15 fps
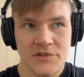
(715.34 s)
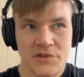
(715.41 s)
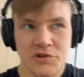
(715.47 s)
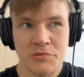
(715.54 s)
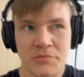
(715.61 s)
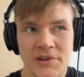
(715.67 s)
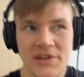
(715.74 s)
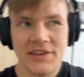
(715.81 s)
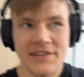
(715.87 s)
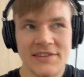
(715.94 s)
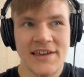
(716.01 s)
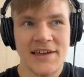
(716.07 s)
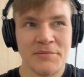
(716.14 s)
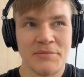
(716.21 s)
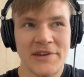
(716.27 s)
to me,
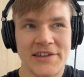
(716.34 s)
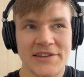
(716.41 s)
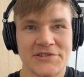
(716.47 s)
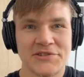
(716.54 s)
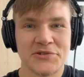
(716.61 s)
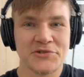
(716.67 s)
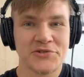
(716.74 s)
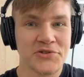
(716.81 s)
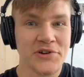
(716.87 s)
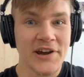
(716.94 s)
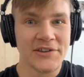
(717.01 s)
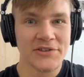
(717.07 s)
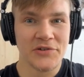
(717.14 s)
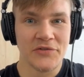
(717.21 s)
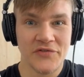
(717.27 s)
that means you're
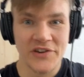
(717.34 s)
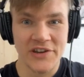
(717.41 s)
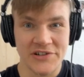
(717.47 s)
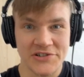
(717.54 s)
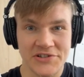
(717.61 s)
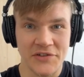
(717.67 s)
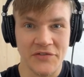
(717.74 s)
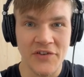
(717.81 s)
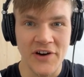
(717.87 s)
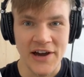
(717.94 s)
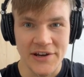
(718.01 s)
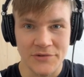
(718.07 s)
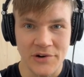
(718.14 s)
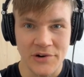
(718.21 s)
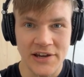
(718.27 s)
trying to finish the
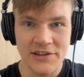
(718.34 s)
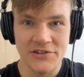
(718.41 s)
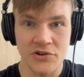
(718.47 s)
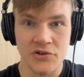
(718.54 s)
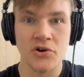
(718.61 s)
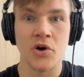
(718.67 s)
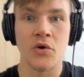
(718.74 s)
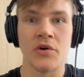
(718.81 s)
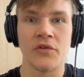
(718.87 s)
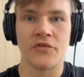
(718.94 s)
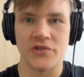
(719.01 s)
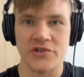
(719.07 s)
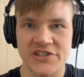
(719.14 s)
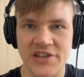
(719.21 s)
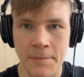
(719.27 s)
fight, right? You're going
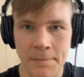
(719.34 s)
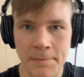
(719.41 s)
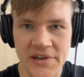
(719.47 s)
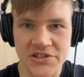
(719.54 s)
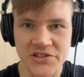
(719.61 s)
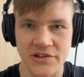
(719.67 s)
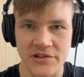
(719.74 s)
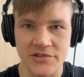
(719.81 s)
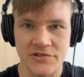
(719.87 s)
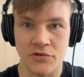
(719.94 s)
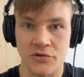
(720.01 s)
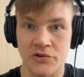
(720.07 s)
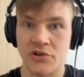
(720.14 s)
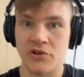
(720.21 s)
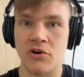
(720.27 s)
for submissions
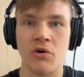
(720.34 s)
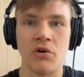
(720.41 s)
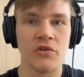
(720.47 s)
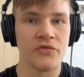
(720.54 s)
or you're going